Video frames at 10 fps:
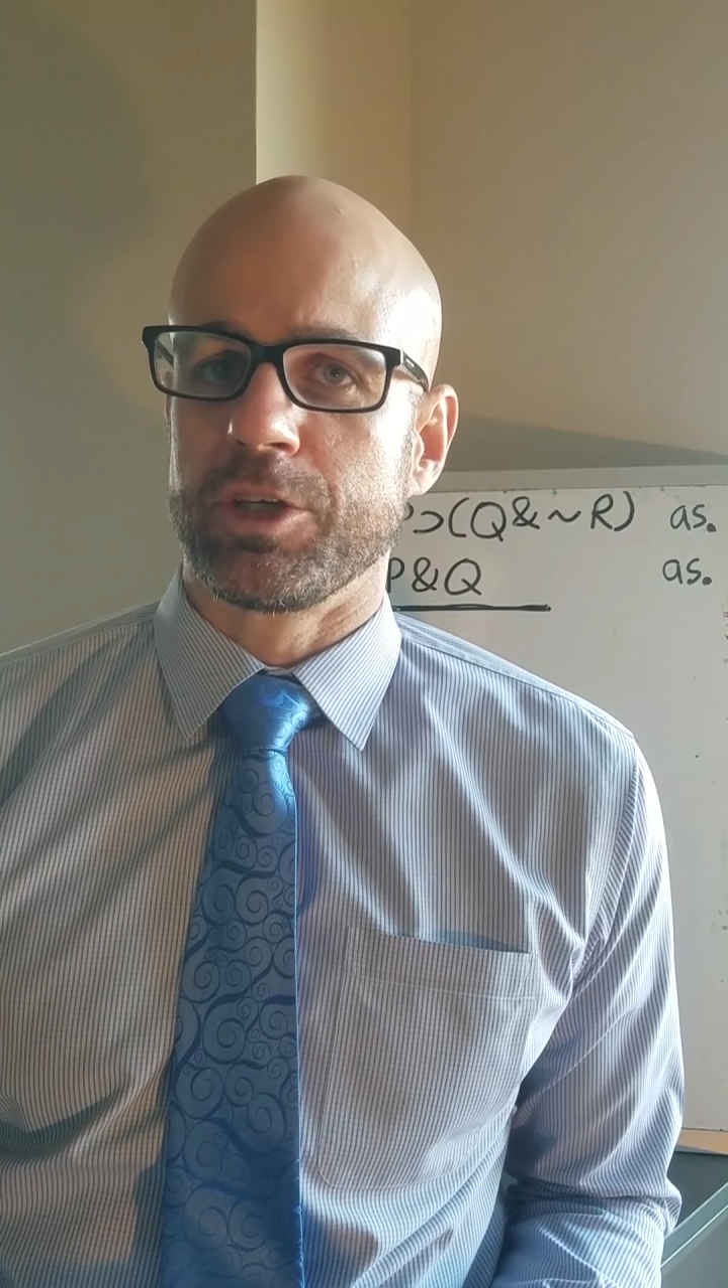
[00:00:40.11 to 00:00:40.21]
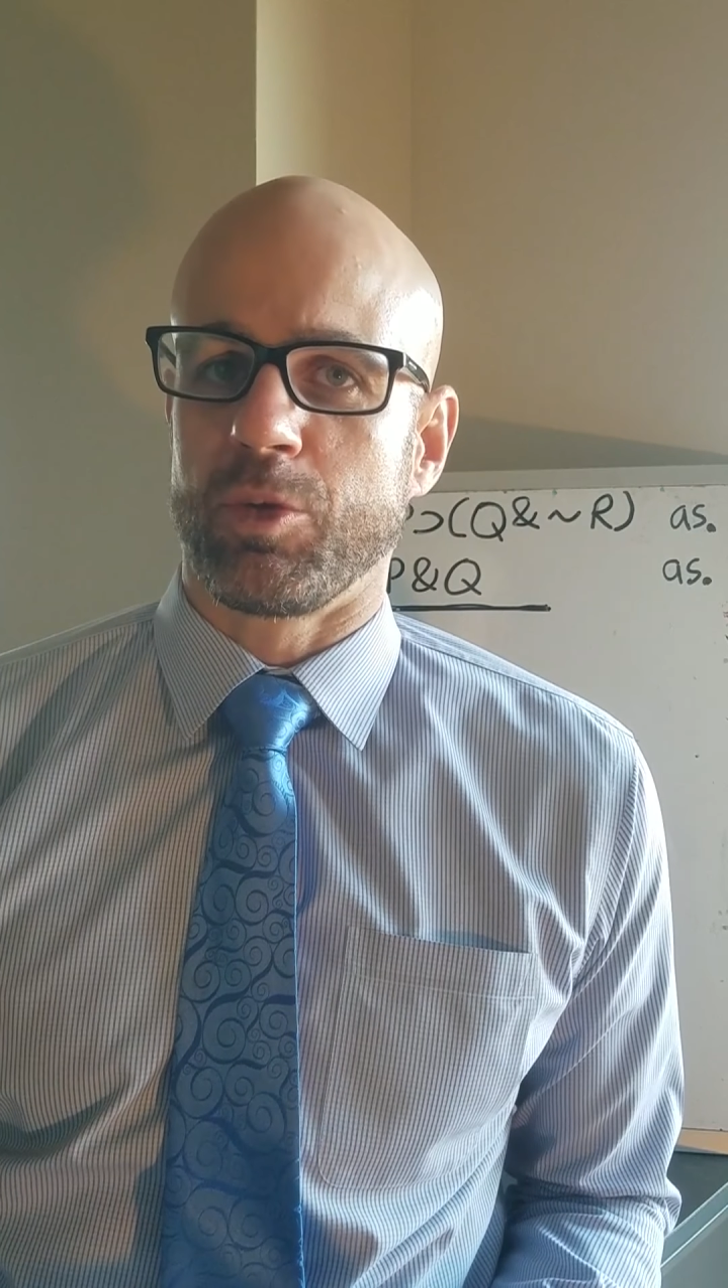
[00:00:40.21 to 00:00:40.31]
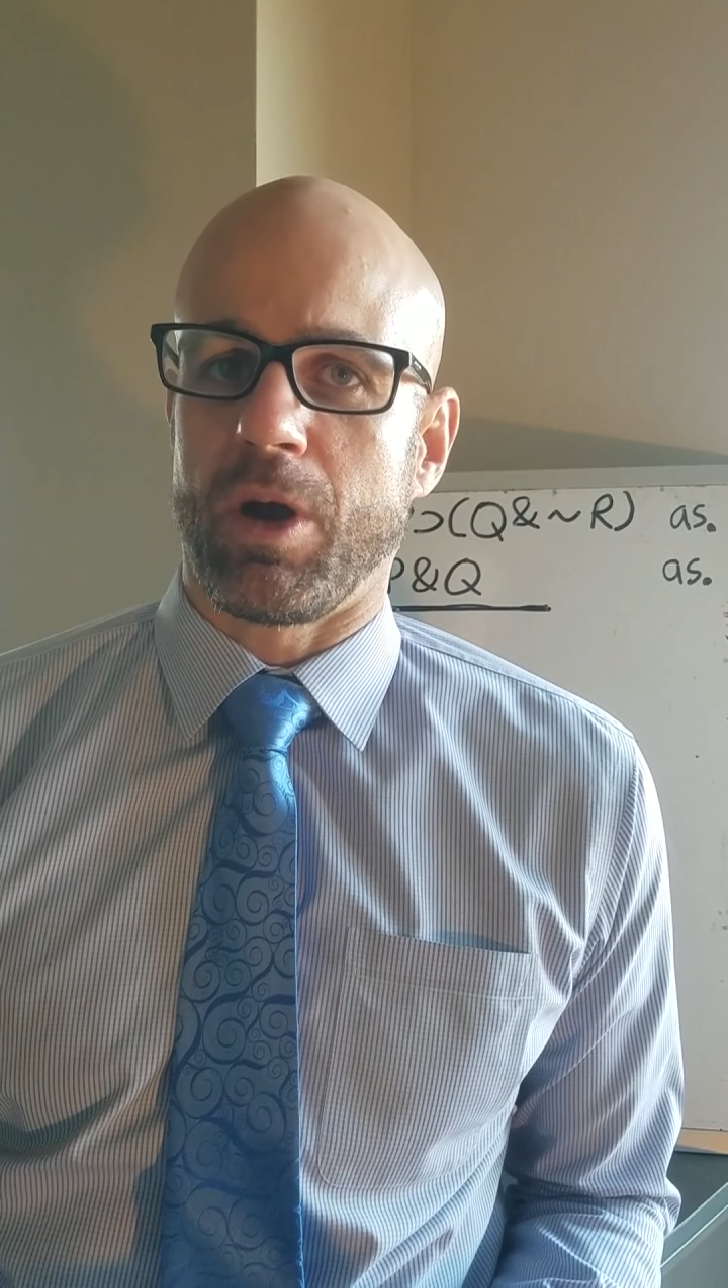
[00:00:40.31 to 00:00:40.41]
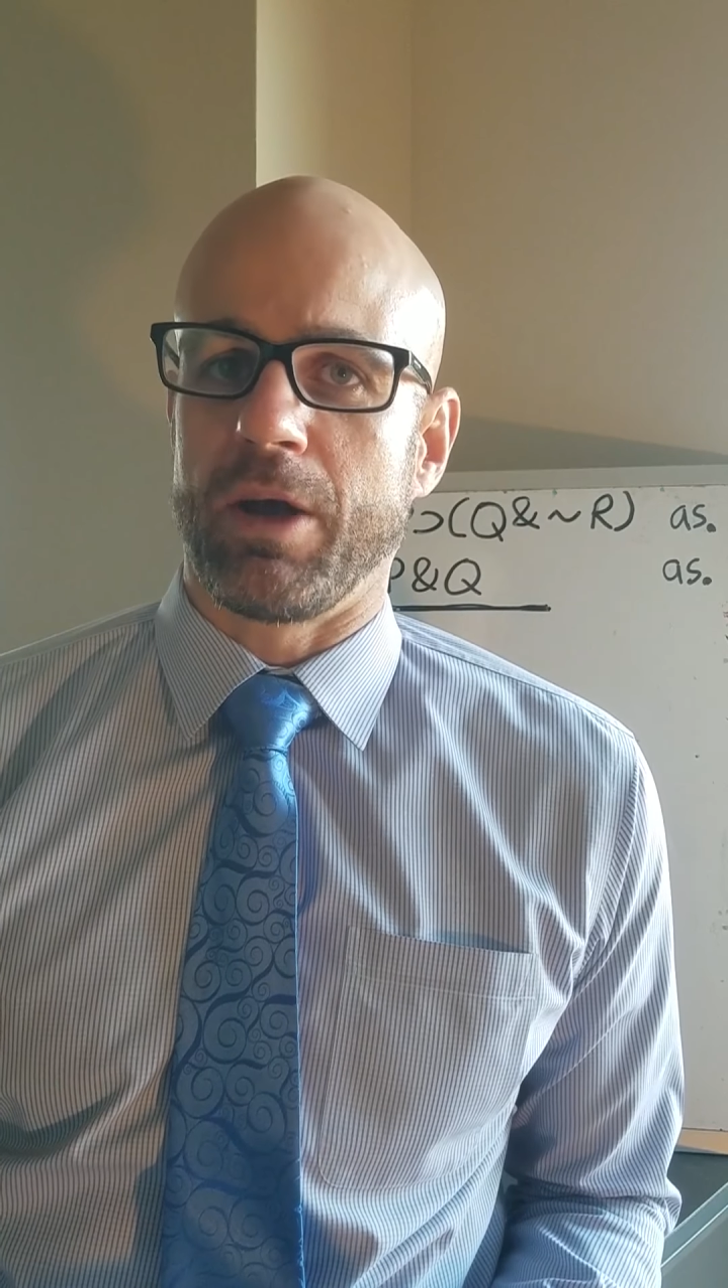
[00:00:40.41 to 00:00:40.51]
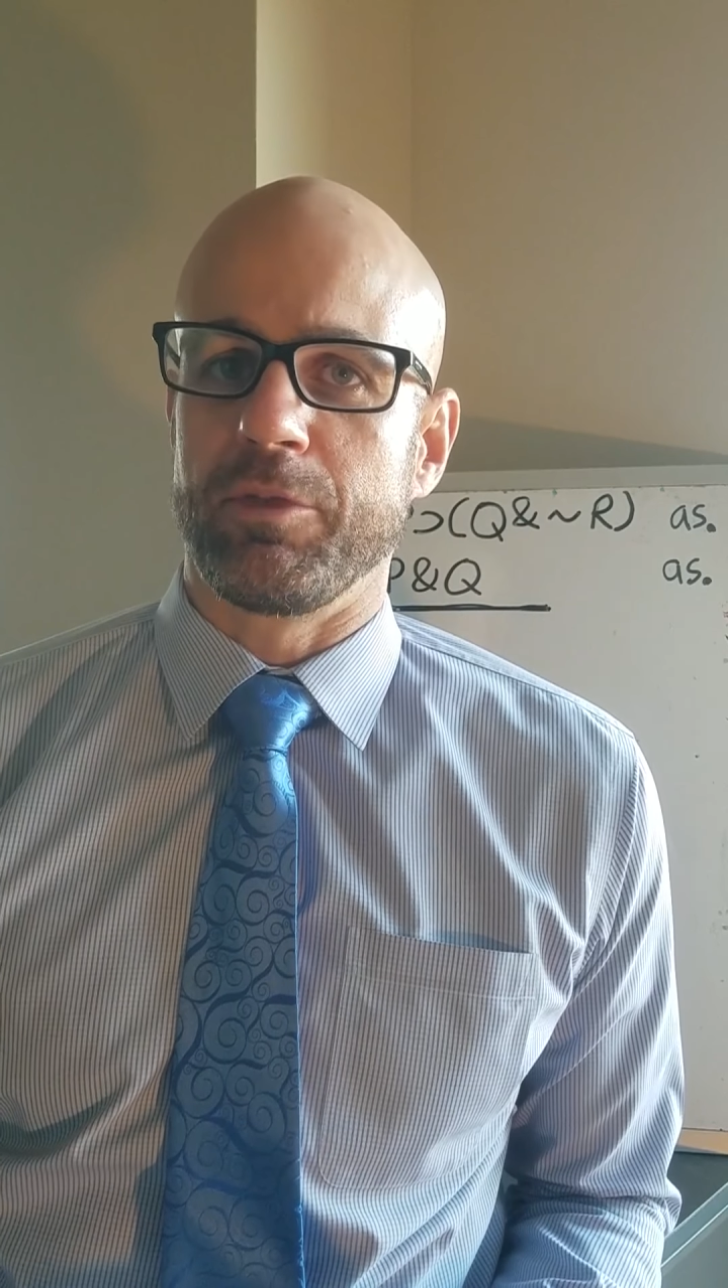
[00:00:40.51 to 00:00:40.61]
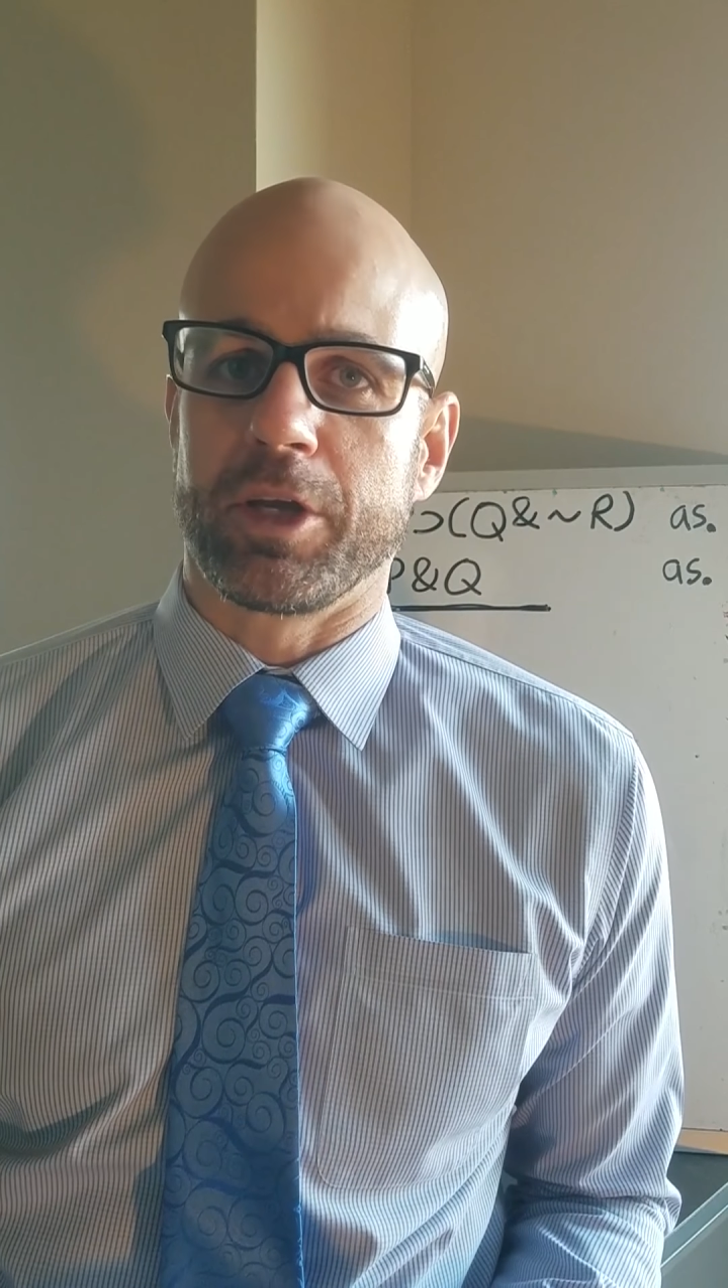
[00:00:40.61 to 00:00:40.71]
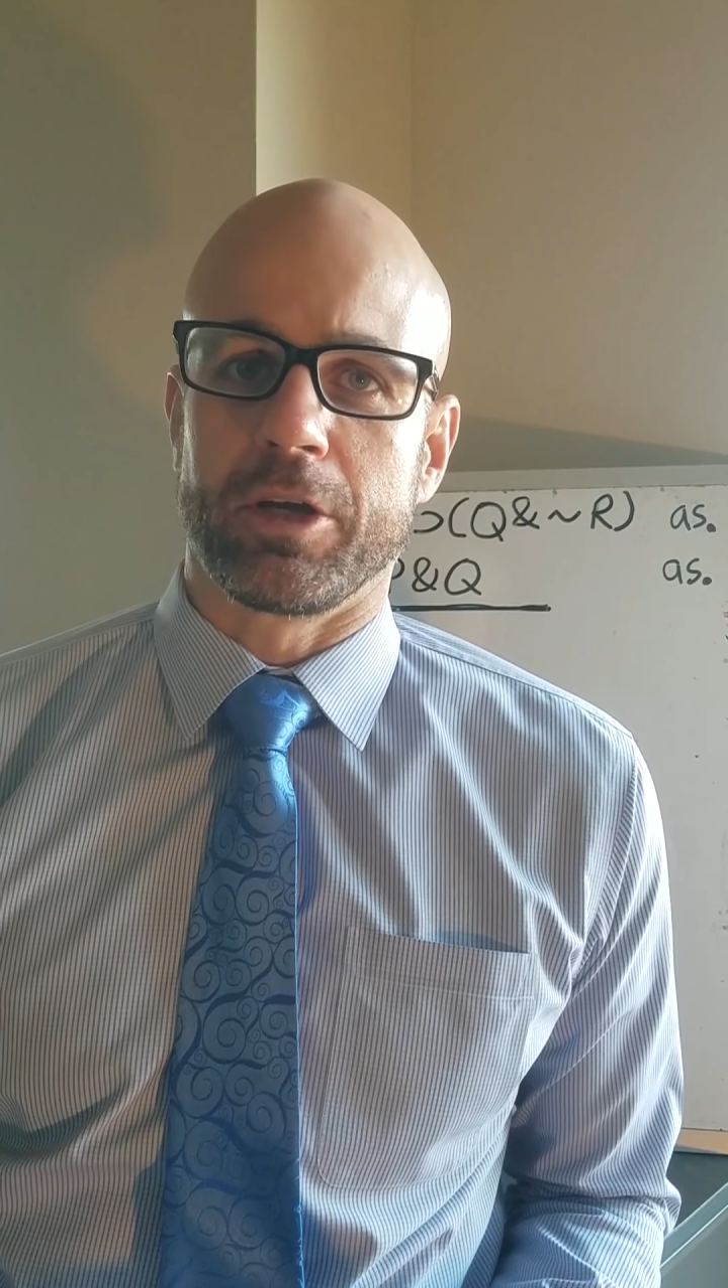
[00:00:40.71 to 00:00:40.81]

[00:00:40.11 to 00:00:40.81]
derive the